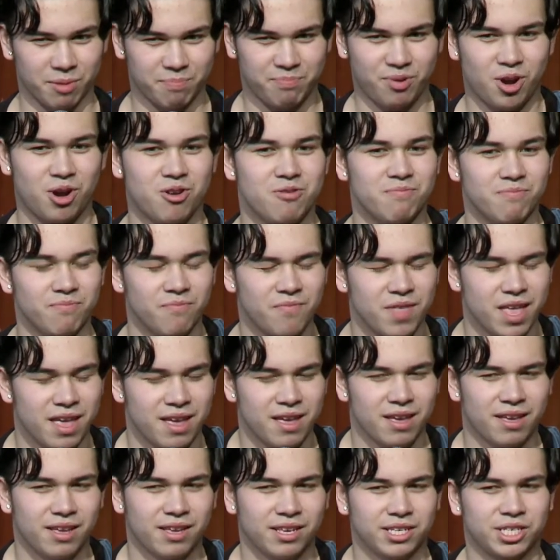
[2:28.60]
a poem
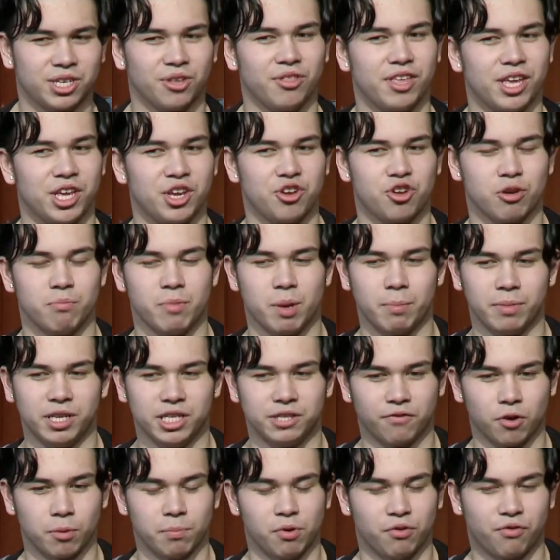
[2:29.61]
so that you can remember
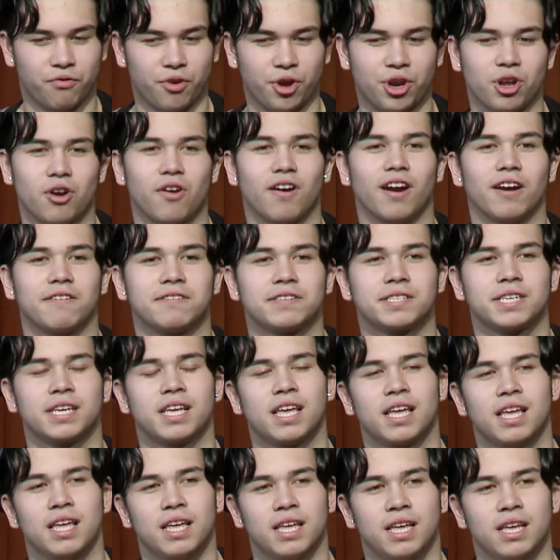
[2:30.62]
these verbal photographs.
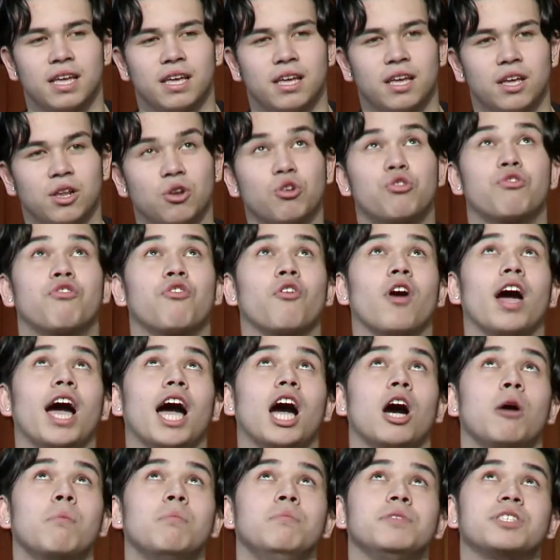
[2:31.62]
Look for our
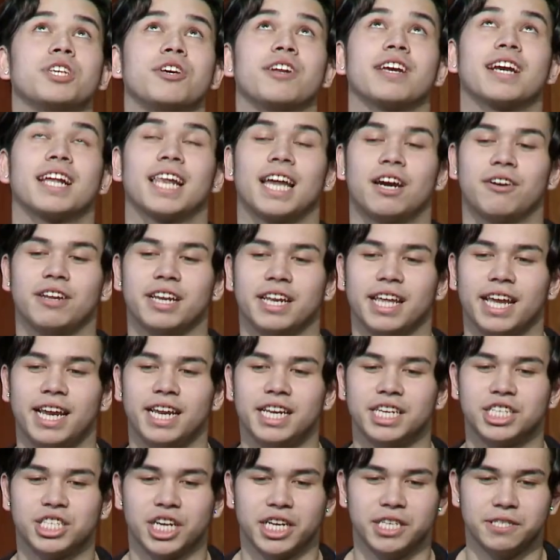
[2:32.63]
albums on a cloudy day
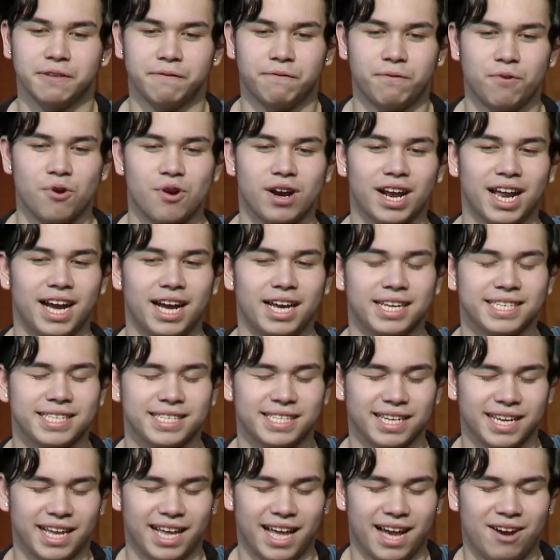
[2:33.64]
to change the forecast.
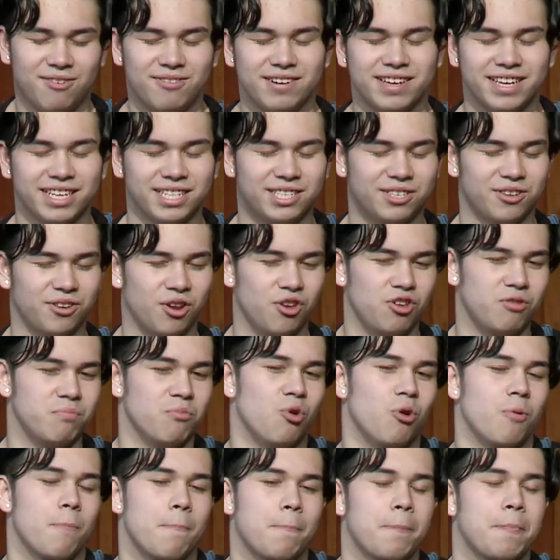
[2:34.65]
I want to get to know you
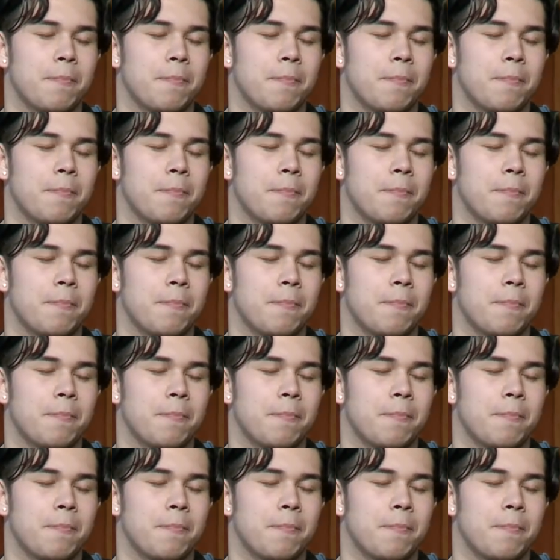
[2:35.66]
more